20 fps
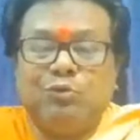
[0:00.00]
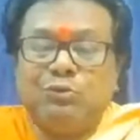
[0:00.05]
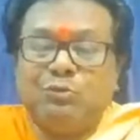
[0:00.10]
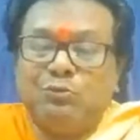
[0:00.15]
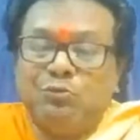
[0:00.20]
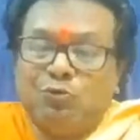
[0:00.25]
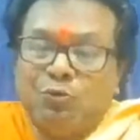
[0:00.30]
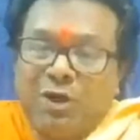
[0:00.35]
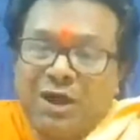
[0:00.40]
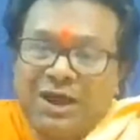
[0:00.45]

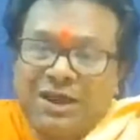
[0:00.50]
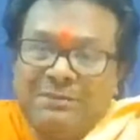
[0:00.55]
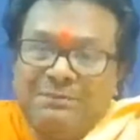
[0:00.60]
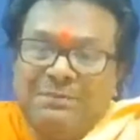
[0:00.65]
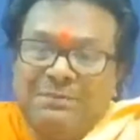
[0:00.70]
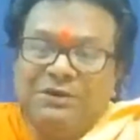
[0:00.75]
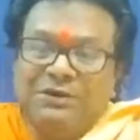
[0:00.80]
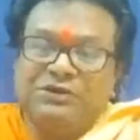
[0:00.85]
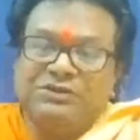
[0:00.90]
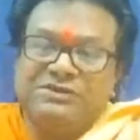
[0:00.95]
Why?
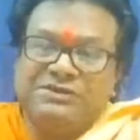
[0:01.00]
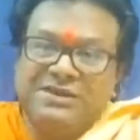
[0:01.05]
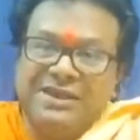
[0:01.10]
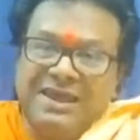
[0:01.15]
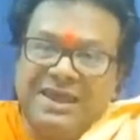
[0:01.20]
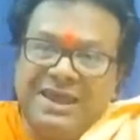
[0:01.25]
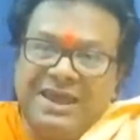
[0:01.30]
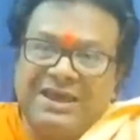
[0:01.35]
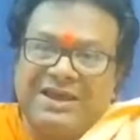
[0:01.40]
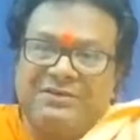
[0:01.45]
Because they
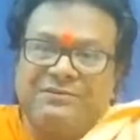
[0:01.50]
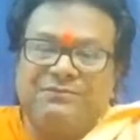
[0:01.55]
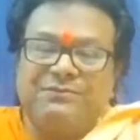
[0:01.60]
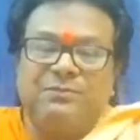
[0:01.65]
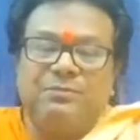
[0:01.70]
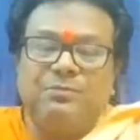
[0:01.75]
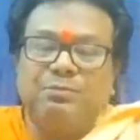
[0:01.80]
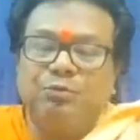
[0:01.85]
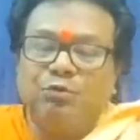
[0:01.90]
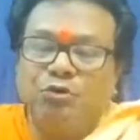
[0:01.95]
have
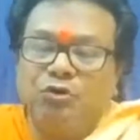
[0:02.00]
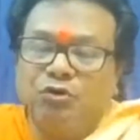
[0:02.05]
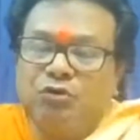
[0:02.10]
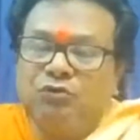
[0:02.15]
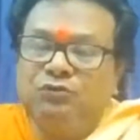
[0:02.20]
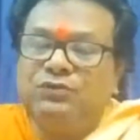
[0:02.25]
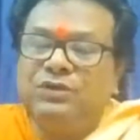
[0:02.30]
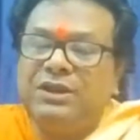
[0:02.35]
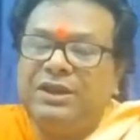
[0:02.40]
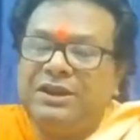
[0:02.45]

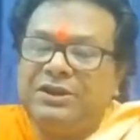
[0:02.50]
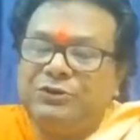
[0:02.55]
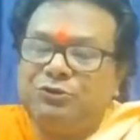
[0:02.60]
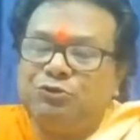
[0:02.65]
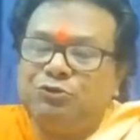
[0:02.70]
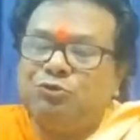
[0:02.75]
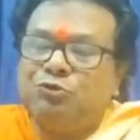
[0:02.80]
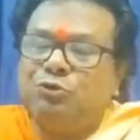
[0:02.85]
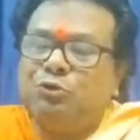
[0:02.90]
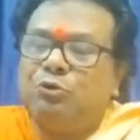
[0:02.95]
moved
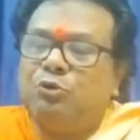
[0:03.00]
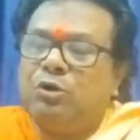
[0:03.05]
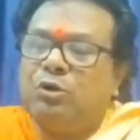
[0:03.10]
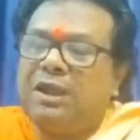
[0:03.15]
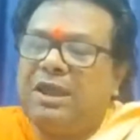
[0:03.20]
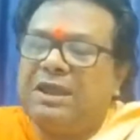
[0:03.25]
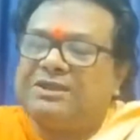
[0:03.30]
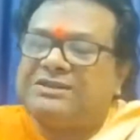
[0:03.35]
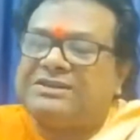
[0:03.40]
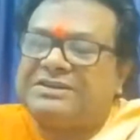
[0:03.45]
into a
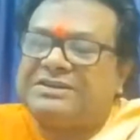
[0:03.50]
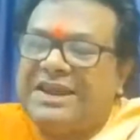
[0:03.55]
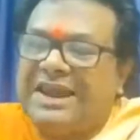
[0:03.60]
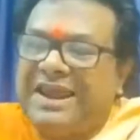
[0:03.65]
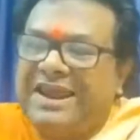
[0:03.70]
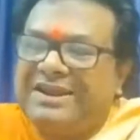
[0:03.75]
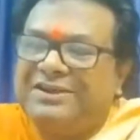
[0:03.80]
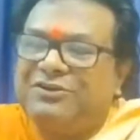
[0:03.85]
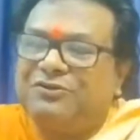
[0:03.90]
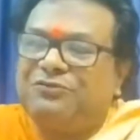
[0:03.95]

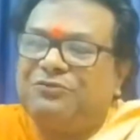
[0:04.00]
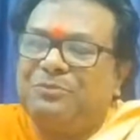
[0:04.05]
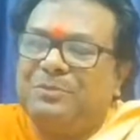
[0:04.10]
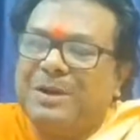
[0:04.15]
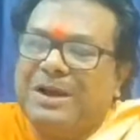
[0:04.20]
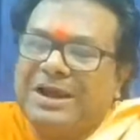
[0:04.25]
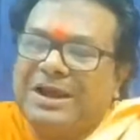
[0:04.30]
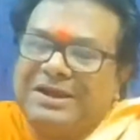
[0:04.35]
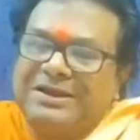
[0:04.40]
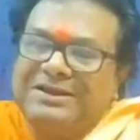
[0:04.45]
state of
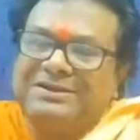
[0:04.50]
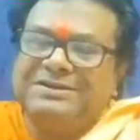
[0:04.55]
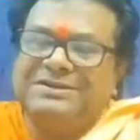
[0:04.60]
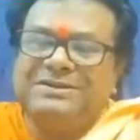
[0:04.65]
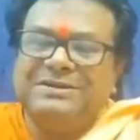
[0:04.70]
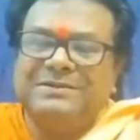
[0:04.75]
mind,